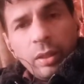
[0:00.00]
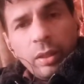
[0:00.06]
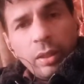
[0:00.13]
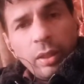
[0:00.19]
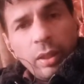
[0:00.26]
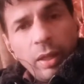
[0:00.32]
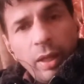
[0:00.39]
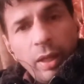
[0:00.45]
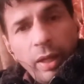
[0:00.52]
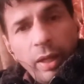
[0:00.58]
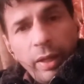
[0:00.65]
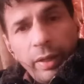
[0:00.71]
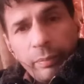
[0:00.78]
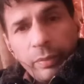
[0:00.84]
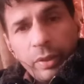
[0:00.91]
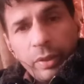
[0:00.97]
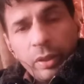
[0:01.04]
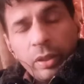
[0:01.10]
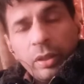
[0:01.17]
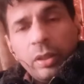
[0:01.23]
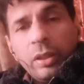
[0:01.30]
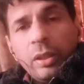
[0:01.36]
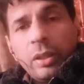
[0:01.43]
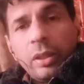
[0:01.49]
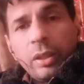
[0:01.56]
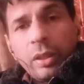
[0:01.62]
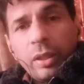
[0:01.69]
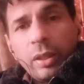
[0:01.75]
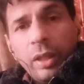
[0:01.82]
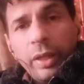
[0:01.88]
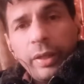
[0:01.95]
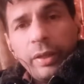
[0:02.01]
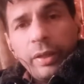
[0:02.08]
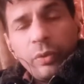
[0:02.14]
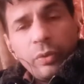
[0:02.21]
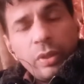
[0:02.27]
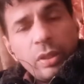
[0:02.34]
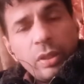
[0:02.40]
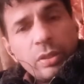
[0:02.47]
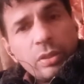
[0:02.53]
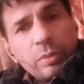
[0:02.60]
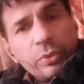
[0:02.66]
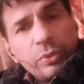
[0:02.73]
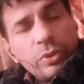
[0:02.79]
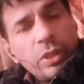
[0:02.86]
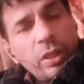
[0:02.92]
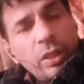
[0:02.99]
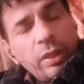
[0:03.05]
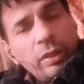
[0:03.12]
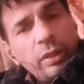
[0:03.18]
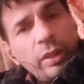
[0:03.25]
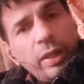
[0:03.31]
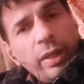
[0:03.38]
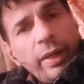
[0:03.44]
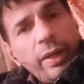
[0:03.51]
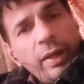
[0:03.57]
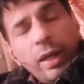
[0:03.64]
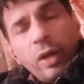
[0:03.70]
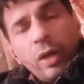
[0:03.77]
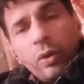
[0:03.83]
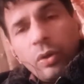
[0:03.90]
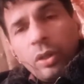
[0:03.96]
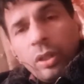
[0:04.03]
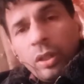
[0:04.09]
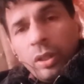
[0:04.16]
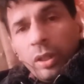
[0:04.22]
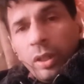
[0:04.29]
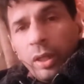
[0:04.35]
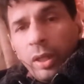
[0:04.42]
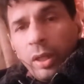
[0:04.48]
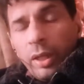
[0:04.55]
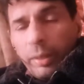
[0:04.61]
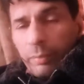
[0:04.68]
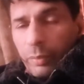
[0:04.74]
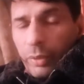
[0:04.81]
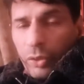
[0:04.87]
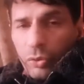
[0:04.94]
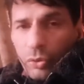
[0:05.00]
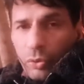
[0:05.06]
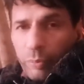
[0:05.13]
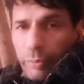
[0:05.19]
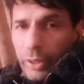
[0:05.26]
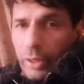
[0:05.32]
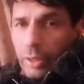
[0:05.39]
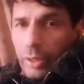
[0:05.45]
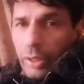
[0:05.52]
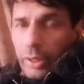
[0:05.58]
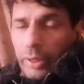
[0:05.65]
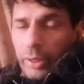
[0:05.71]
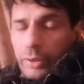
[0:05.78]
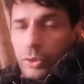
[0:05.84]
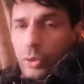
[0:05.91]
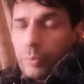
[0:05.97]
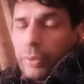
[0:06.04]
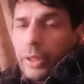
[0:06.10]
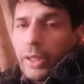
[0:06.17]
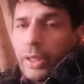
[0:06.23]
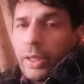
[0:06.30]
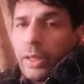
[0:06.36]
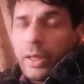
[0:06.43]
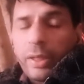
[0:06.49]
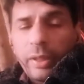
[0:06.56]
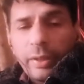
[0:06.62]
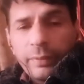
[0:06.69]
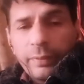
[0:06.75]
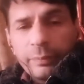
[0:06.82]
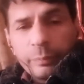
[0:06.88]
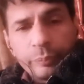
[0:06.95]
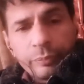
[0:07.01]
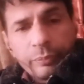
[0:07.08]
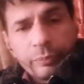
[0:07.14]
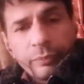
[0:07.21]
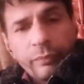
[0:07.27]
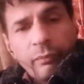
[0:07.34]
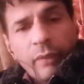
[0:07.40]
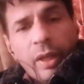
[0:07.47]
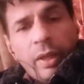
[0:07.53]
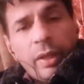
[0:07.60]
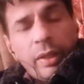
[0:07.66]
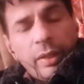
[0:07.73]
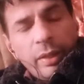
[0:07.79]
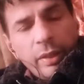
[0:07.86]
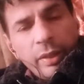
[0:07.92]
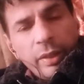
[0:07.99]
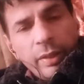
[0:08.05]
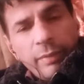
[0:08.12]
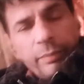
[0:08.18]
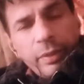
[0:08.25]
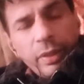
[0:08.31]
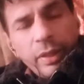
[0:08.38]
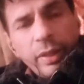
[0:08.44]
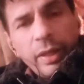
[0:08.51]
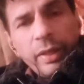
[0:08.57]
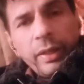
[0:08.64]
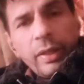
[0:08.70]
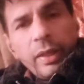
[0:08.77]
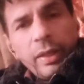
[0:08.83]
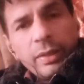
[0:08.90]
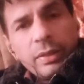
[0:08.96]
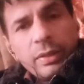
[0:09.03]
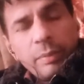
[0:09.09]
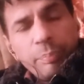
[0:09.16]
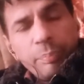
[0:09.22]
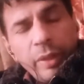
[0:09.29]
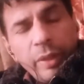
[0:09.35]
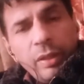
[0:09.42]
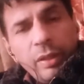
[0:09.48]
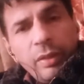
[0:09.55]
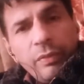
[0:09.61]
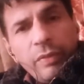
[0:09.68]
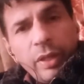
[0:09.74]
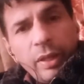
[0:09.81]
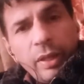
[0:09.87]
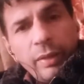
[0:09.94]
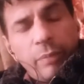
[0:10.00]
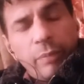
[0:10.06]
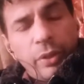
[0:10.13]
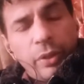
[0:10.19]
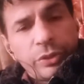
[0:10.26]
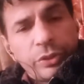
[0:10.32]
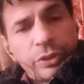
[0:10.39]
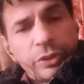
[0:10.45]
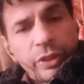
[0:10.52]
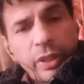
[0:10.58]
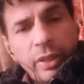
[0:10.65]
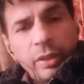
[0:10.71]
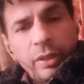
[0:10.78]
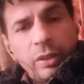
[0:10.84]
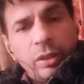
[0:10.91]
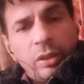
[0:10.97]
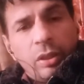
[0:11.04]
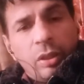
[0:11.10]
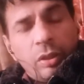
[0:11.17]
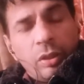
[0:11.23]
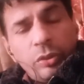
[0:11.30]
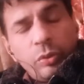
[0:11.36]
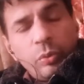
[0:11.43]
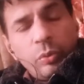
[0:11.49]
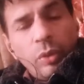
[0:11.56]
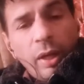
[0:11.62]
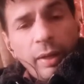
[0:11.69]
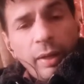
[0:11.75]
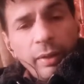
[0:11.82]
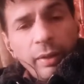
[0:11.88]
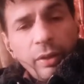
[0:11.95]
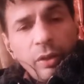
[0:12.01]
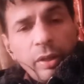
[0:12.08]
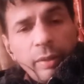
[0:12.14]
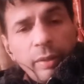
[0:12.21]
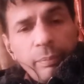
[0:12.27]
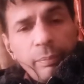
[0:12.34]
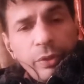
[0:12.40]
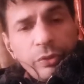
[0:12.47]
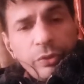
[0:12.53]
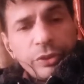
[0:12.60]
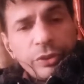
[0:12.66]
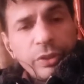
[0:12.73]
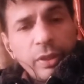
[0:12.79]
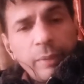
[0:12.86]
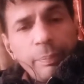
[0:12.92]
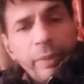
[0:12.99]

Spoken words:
I am inclined towards Pooja Katyal, and now I am about to betray Supriya Dandia. He can be regarded as a pig wearing blue shirt. You are not a blue shirt pig.